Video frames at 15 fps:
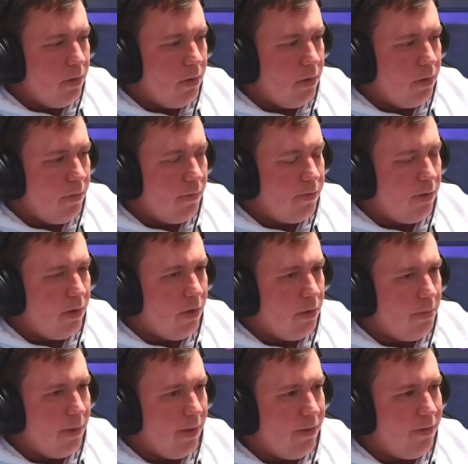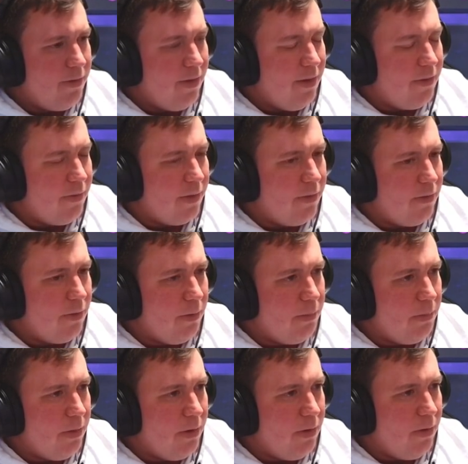Obviously could have played Siege Veteran,
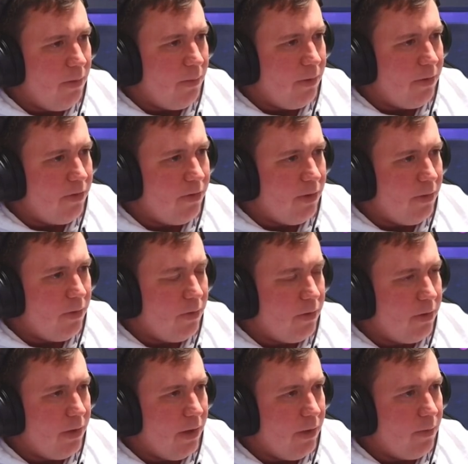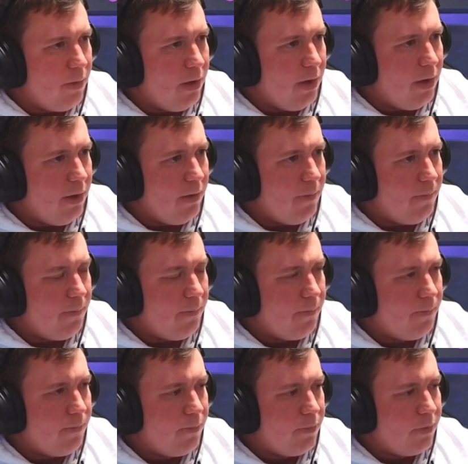but not with the Sheldred there really.
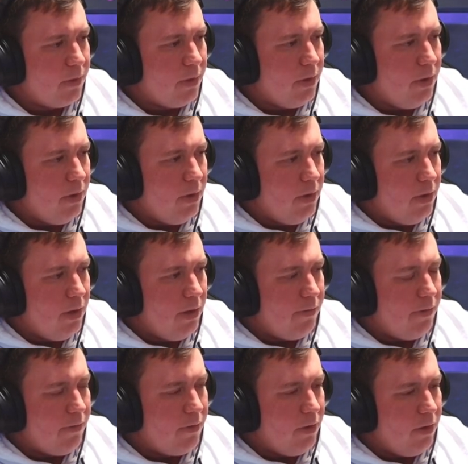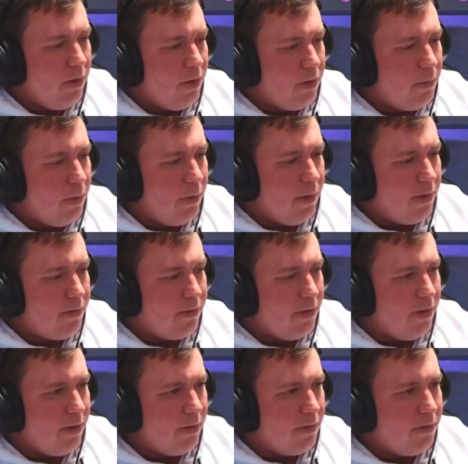If they've got another one that
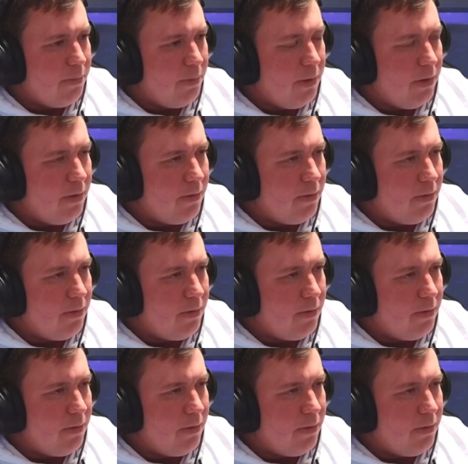sucks, but...